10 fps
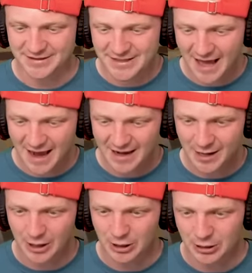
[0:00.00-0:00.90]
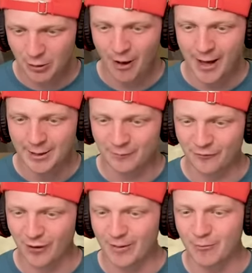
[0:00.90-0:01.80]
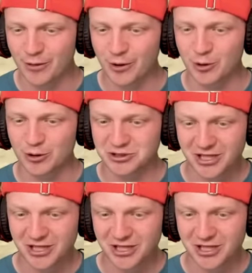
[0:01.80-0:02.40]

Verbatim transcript: side, a glow item frame with a cooked